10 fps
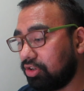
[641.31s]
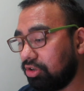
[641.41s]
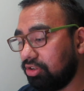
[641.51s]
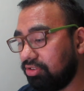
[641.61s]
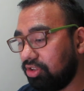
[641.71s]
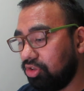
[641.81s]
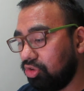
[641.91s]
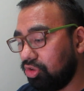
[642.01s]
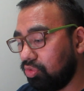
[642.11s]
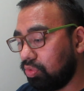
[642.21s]
currency
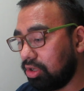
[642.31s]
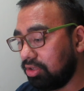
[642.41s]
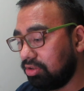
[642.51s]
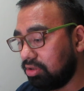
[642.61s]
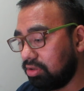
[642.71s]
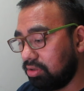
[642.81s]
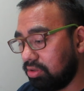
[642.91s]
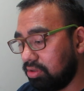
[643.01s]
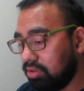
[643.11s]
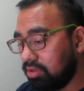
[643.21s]
you want.
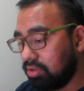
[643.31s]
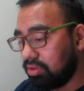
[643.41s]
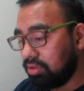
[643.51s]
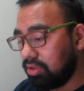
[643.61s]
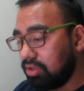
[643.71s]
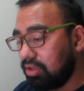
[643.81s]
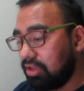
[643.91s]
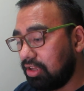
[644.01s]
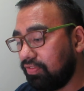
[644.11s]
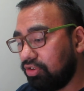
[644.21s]

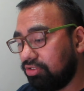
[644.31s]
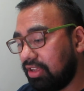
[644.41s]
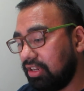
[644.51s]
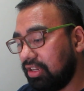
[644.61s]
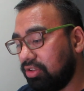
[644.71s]
If you're sending